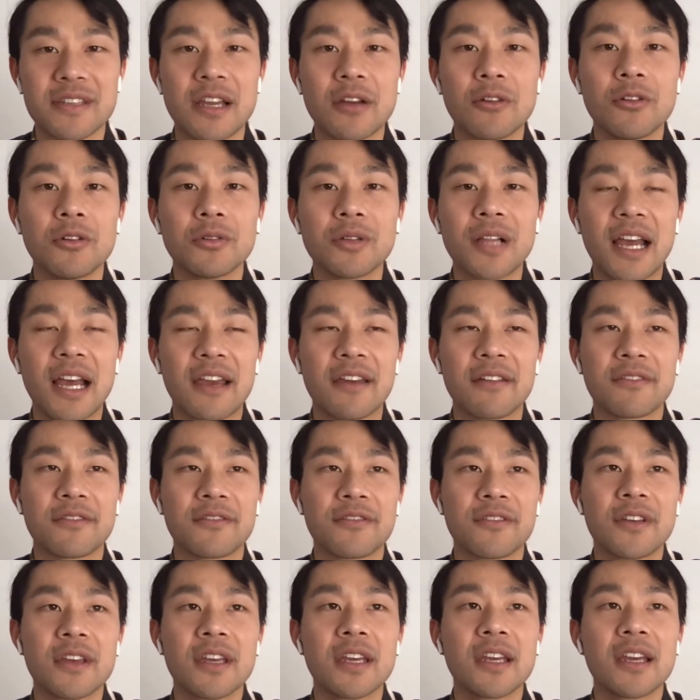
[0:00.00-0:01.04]
They all
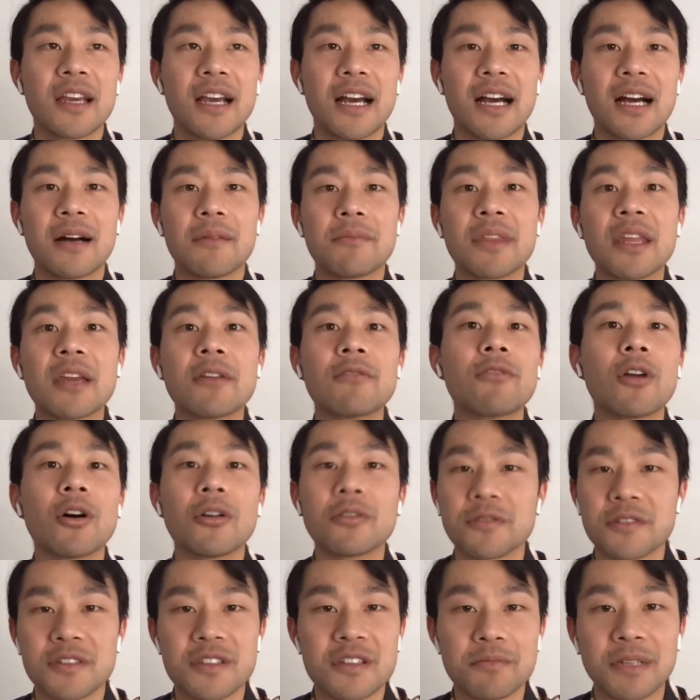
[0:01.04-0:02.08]
have their
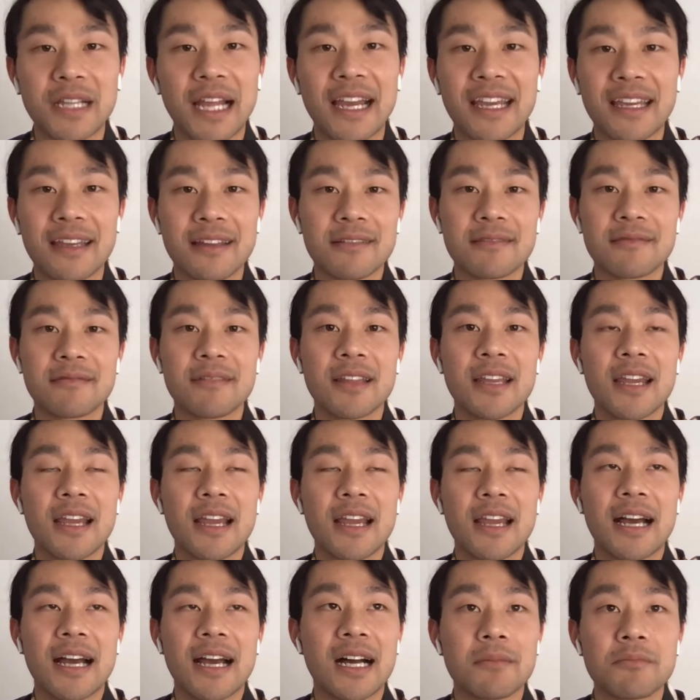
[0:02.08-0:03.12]
roles to play, and
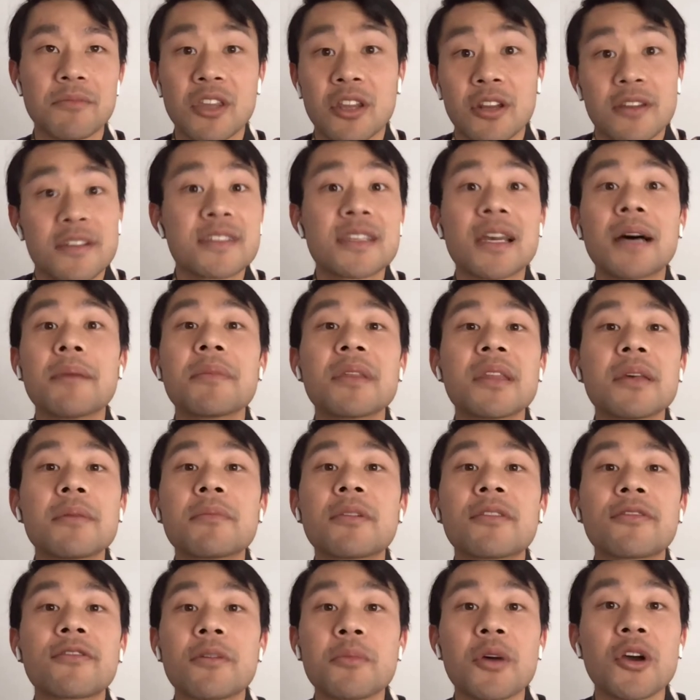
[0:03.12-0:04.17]
you know, some of
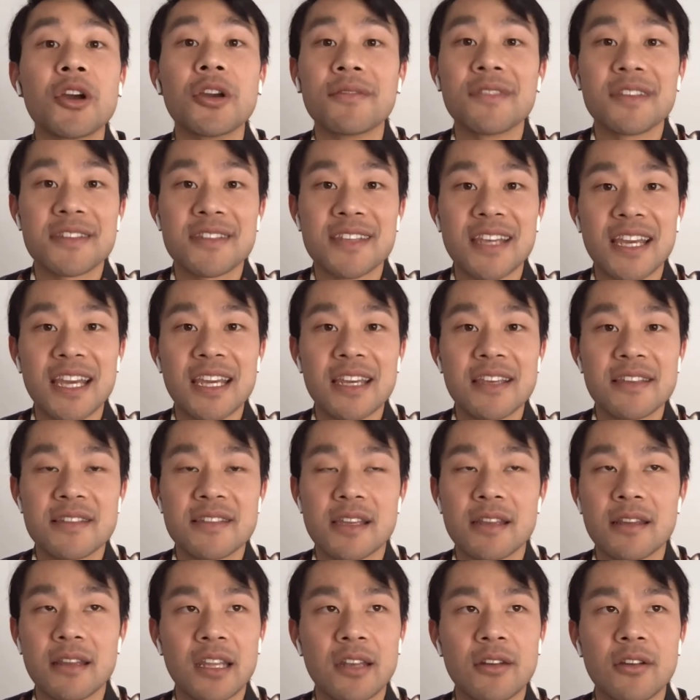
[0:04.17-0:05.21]
them are from overseas,
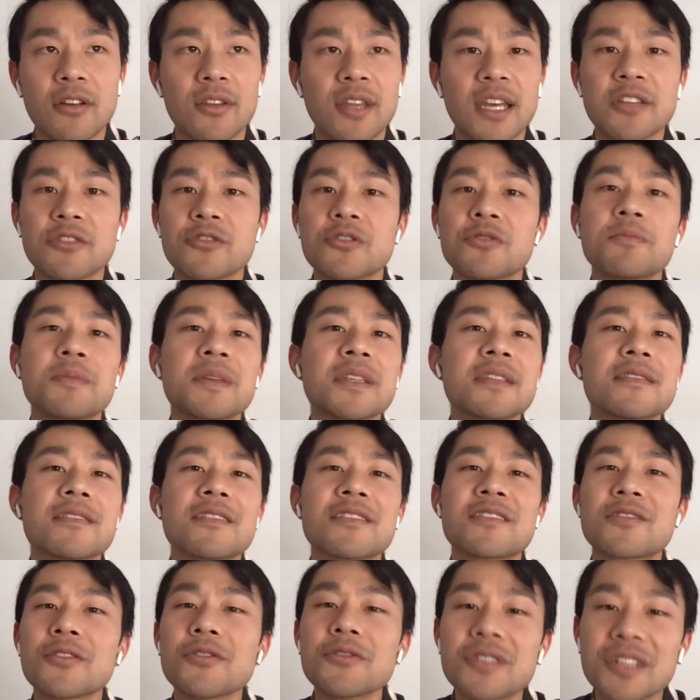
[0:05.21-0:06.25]
and, you know, they do
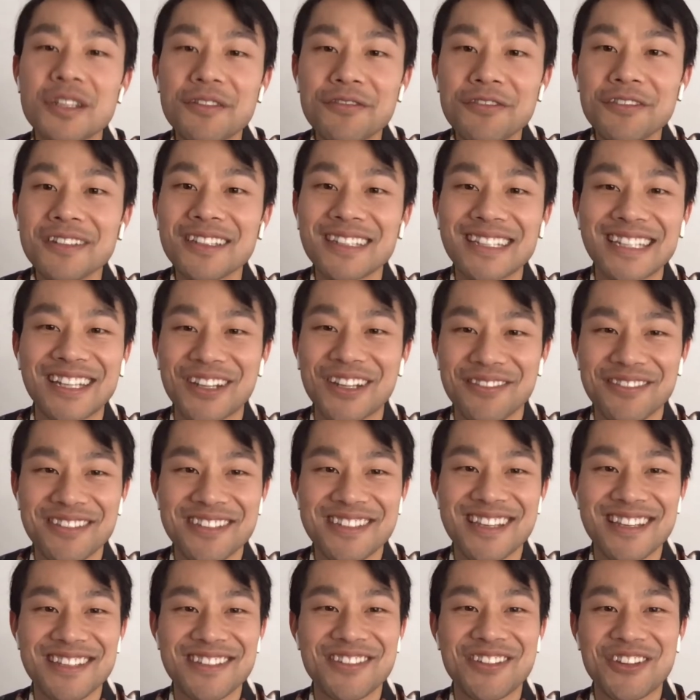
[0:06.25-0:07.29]
business so differently
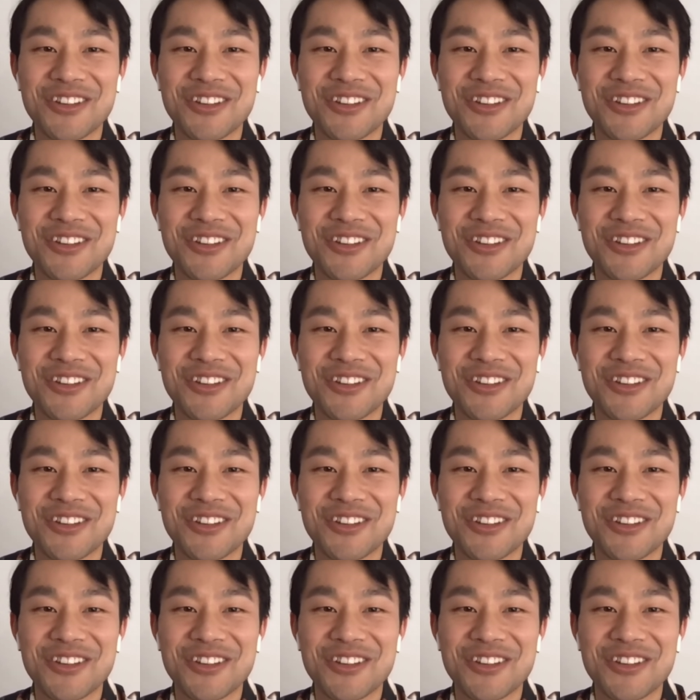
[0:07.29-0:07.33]
overseas.